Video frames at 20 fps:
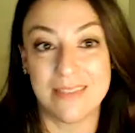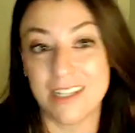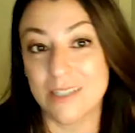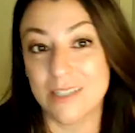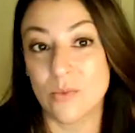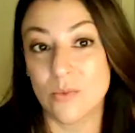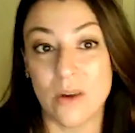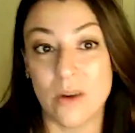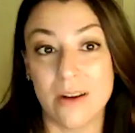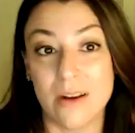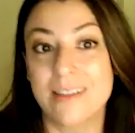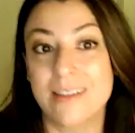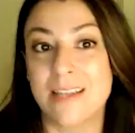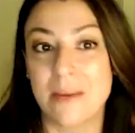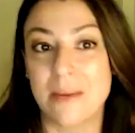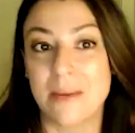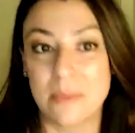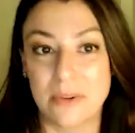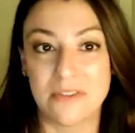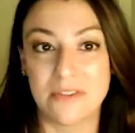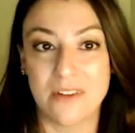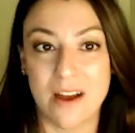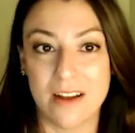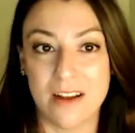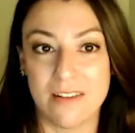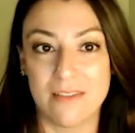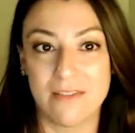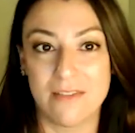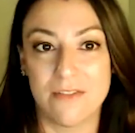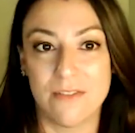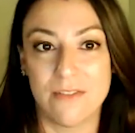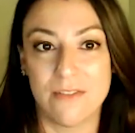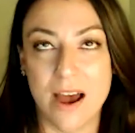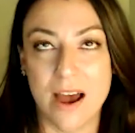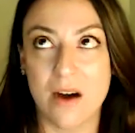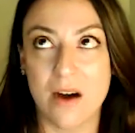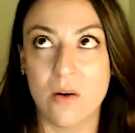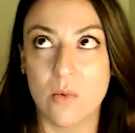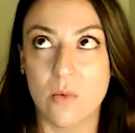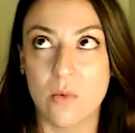that's one example of kind of
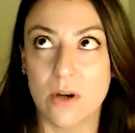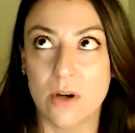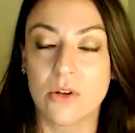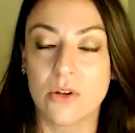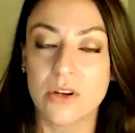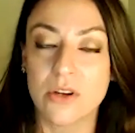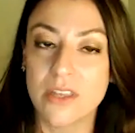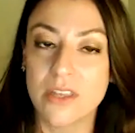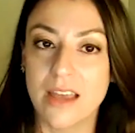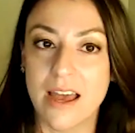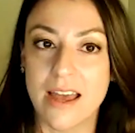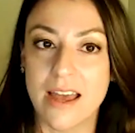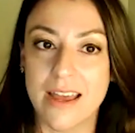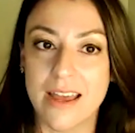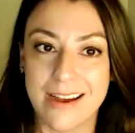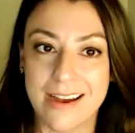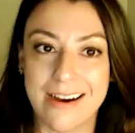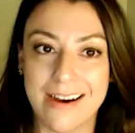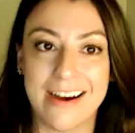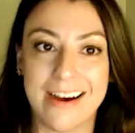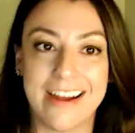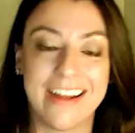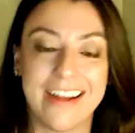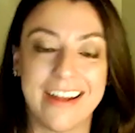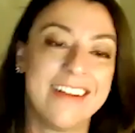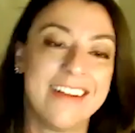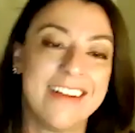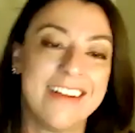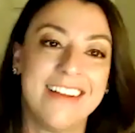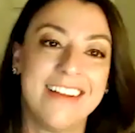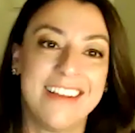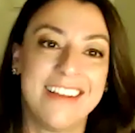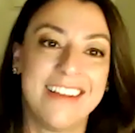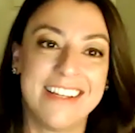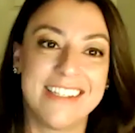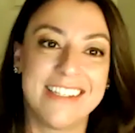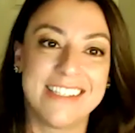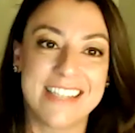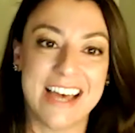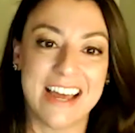how we're looking at AI,
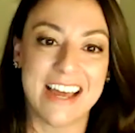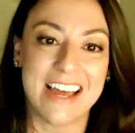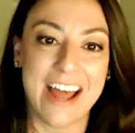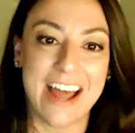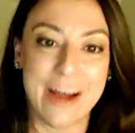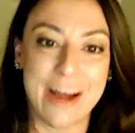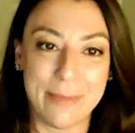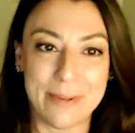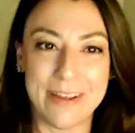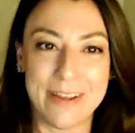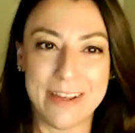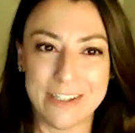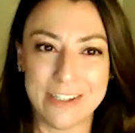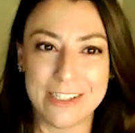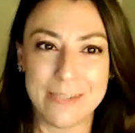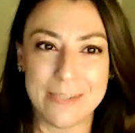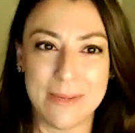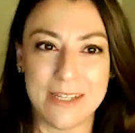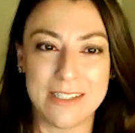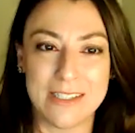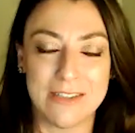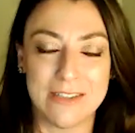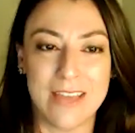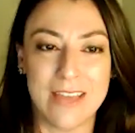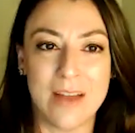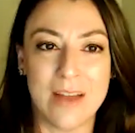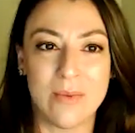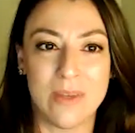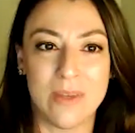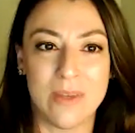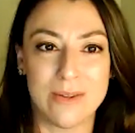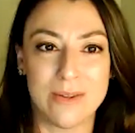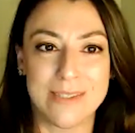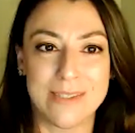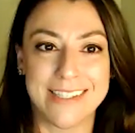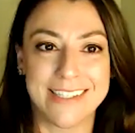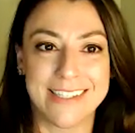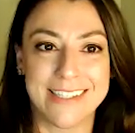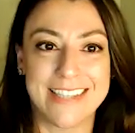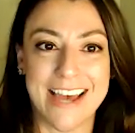is that application space of, can we
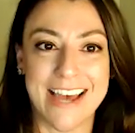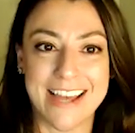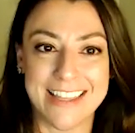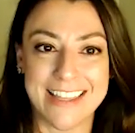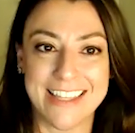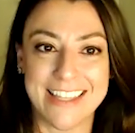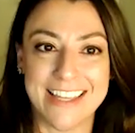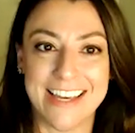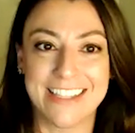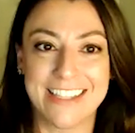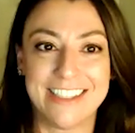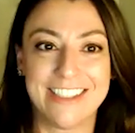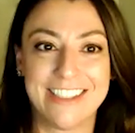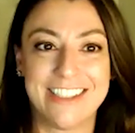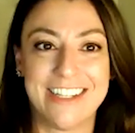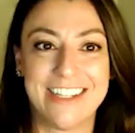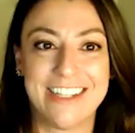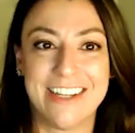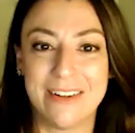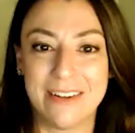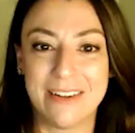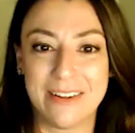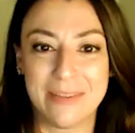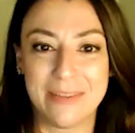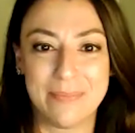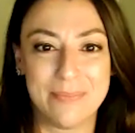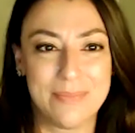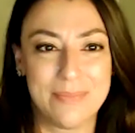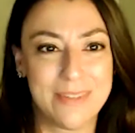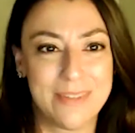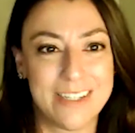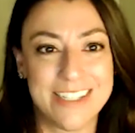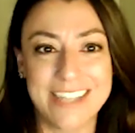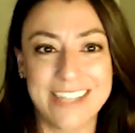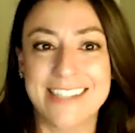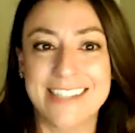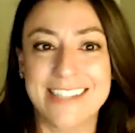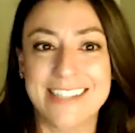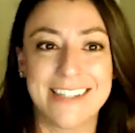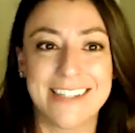use this at the edge in a
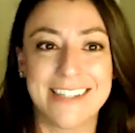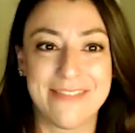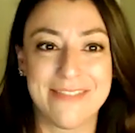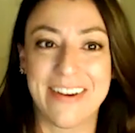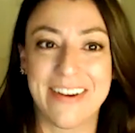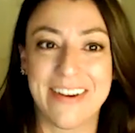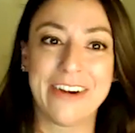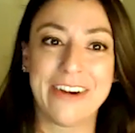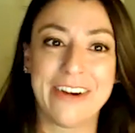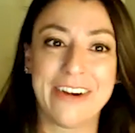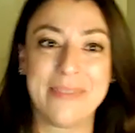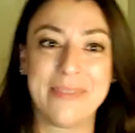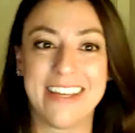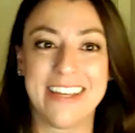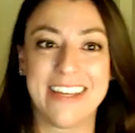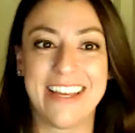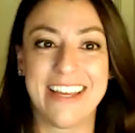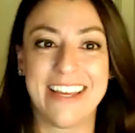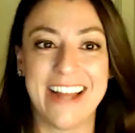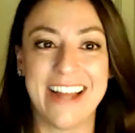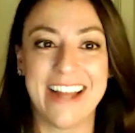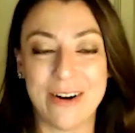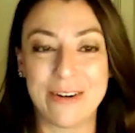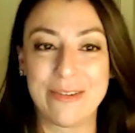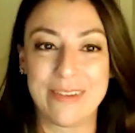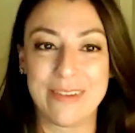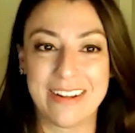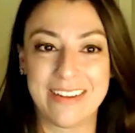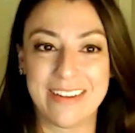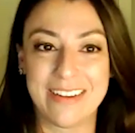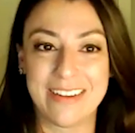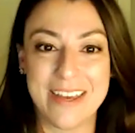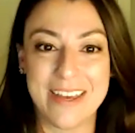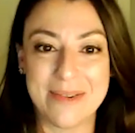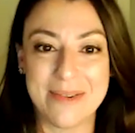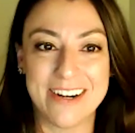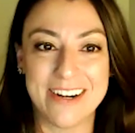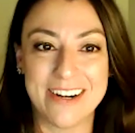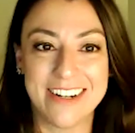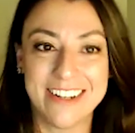contested environment, and how are we going to make
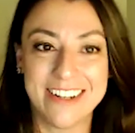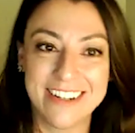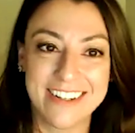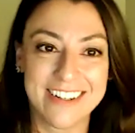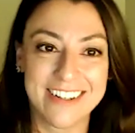it work?